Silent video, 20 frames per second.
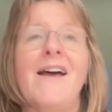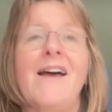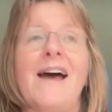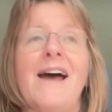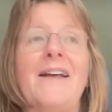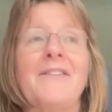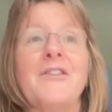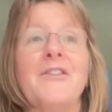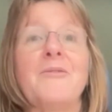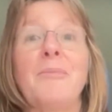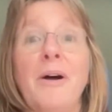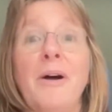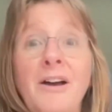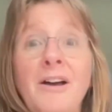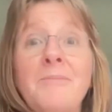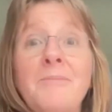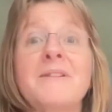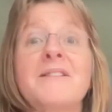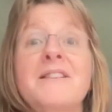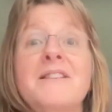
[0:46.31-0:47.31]
And the
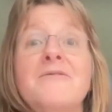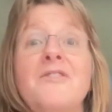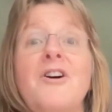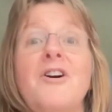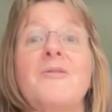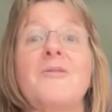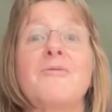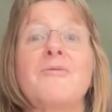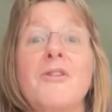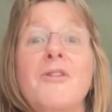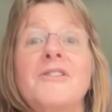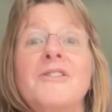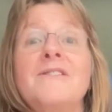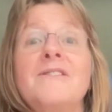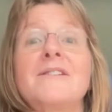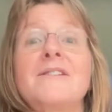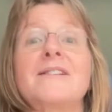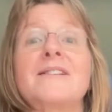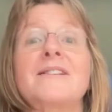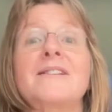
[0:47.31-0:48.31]
purpose of our
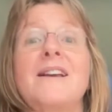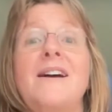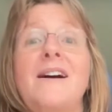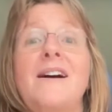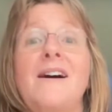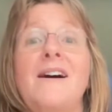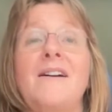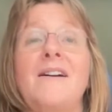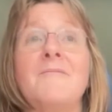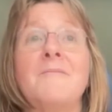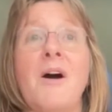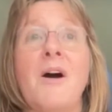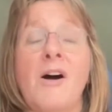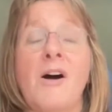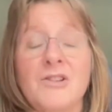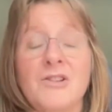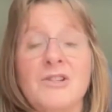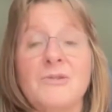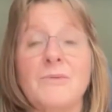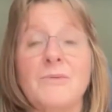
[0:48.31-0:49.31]
products
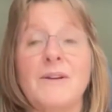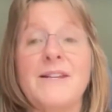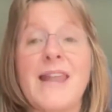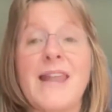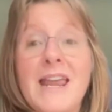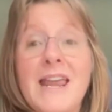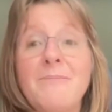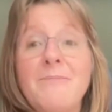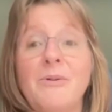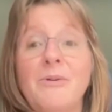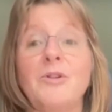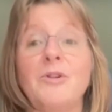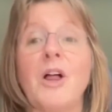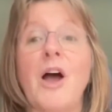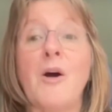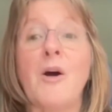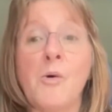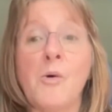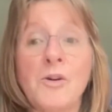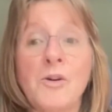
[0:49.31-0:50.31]
are to enable
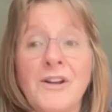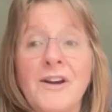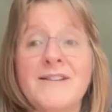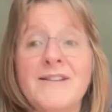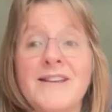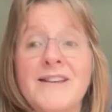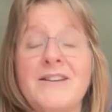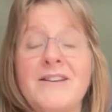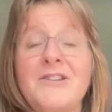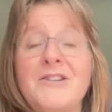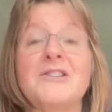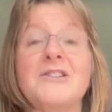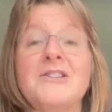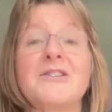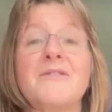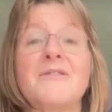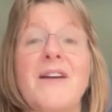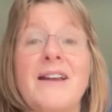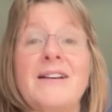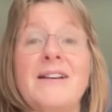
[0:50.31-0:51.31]
organisations
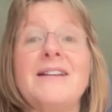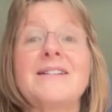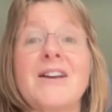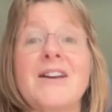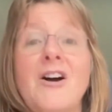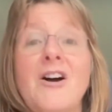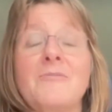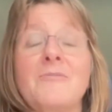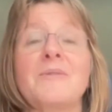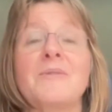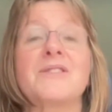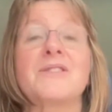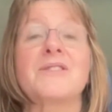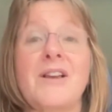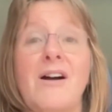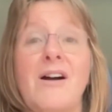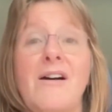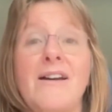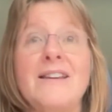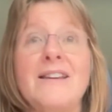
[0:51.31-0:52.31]
of any type and
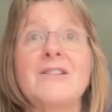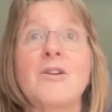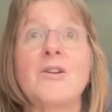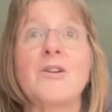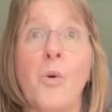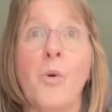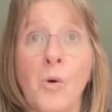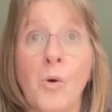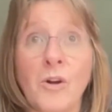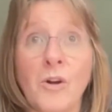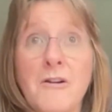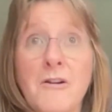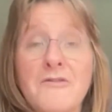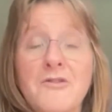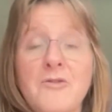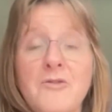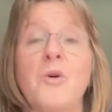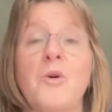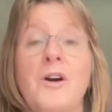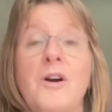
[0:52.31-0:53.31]
size all over
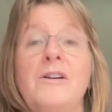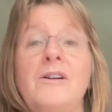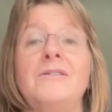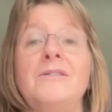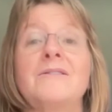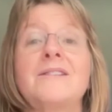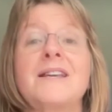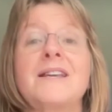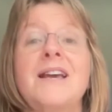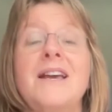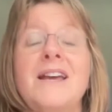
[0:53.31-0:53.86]
the world